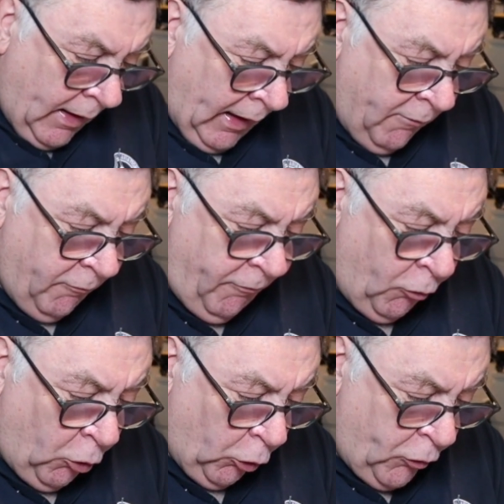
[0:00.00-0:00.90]

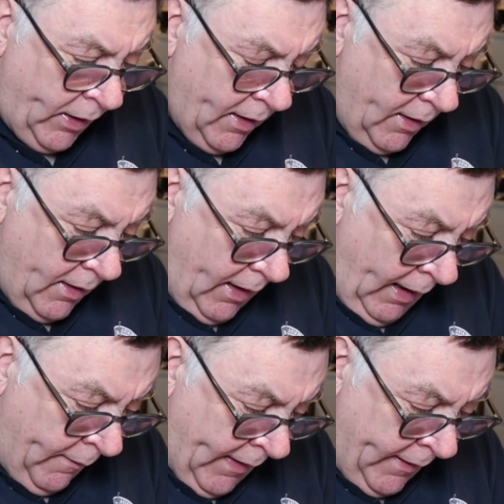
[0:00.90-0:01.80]
11:40,
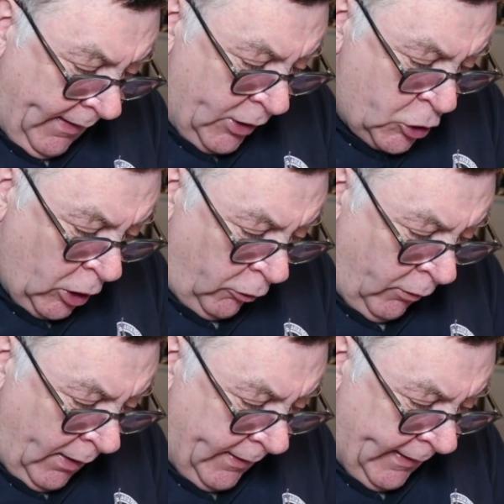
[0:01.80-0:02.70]
and then it shot
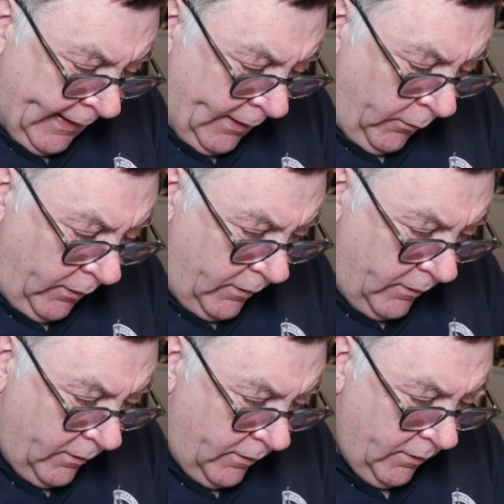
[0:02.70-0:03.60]
right down
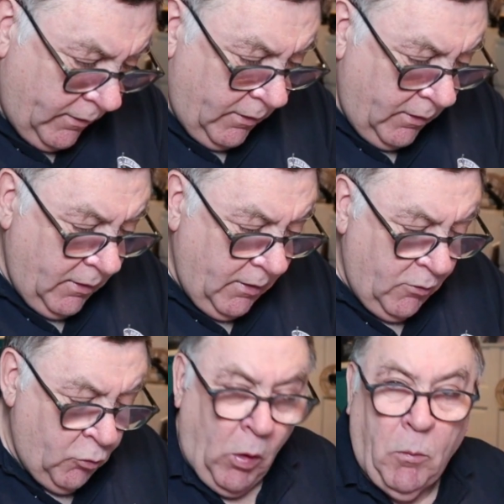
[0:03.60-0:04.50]

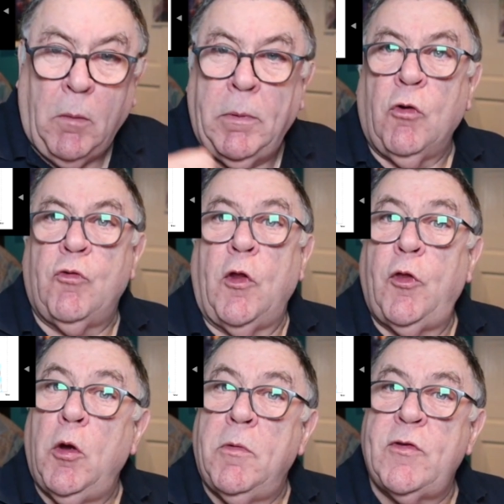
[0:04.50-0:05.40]
to 1 watt because the
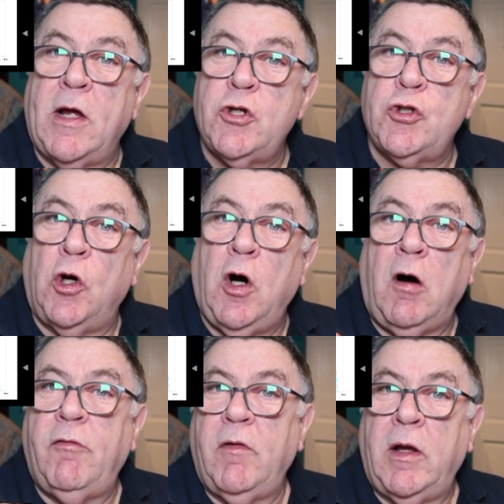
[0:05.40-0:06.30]
thermostat shut
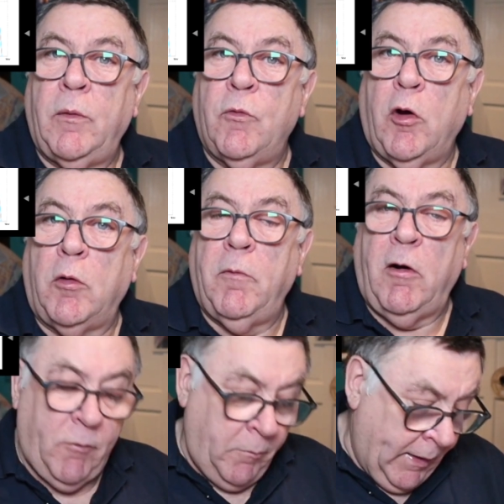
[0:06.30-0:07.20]
off. It was
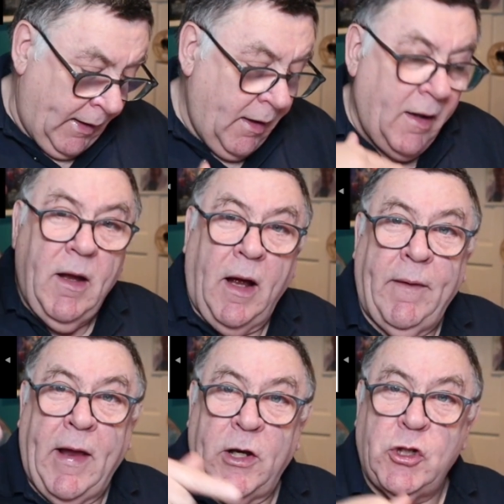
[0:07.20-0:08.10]
off a bit,
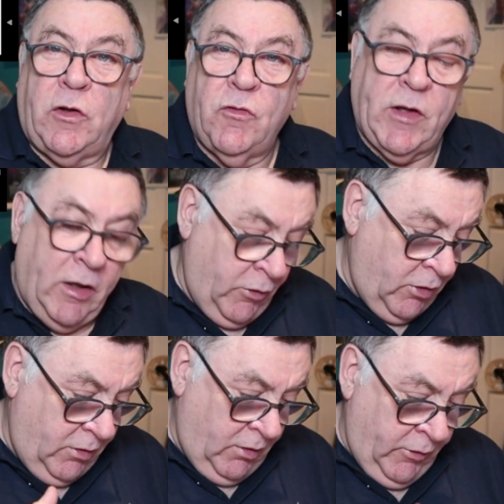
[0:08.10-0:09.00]
and then as you can see on
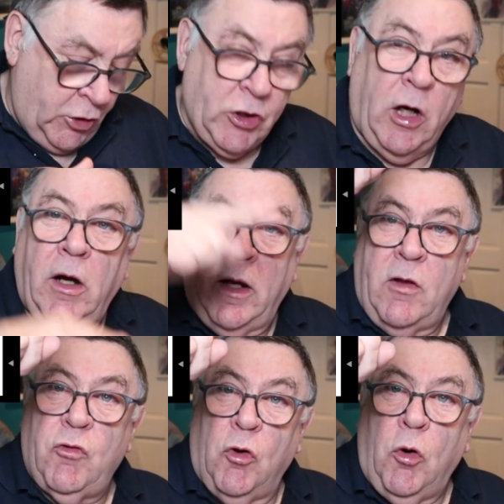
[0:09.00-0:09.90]
the chart,
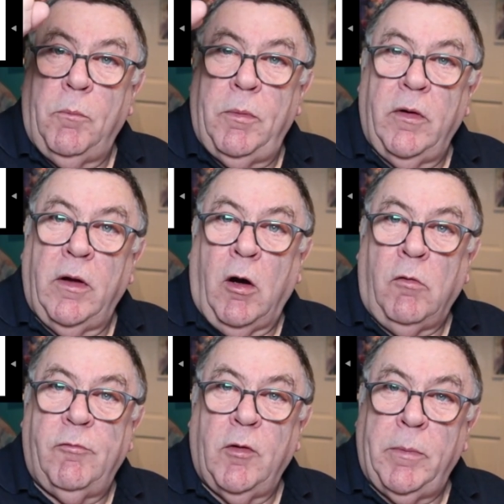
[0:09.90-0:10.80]
it's up,
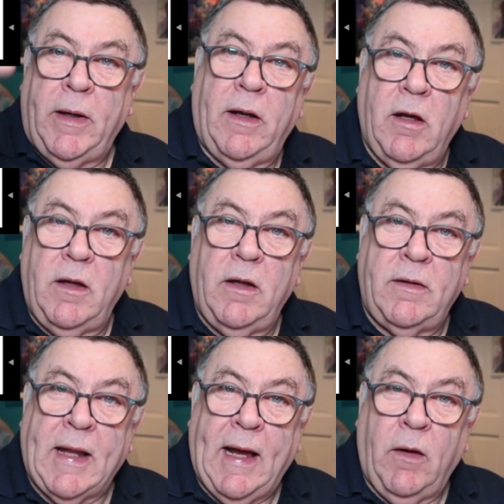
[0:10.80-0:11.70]
on for a bit,
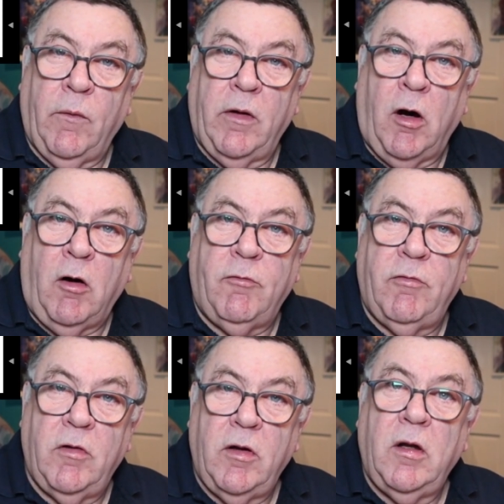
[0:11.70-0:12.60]
down,
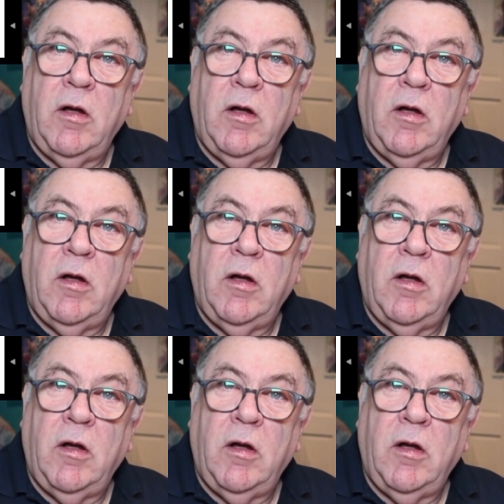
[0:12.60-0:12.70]
off,